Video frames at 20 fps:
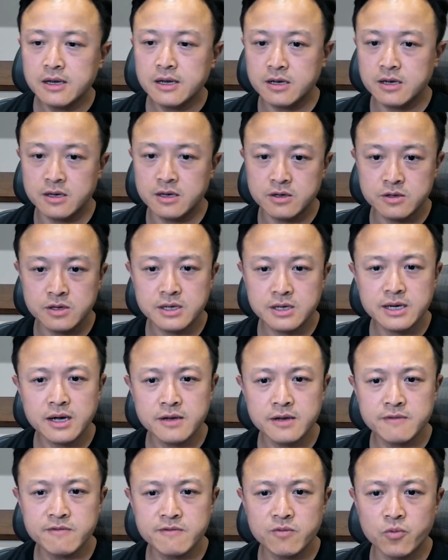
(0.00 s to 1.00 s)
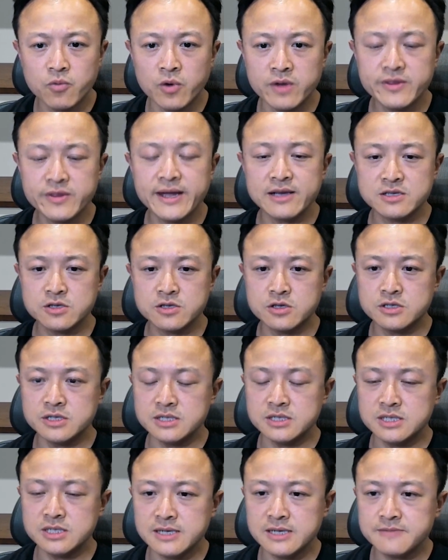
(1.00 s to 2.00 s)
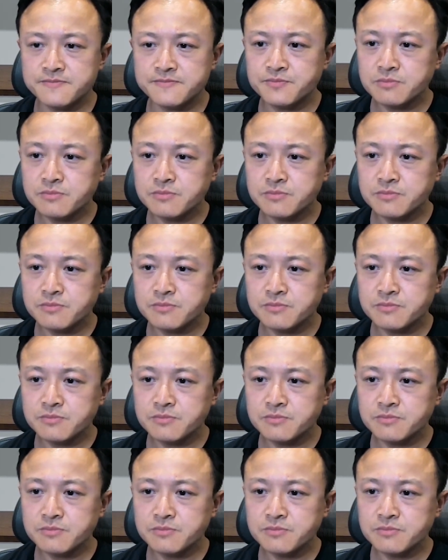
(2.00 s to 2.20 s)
You kind of want that certainty.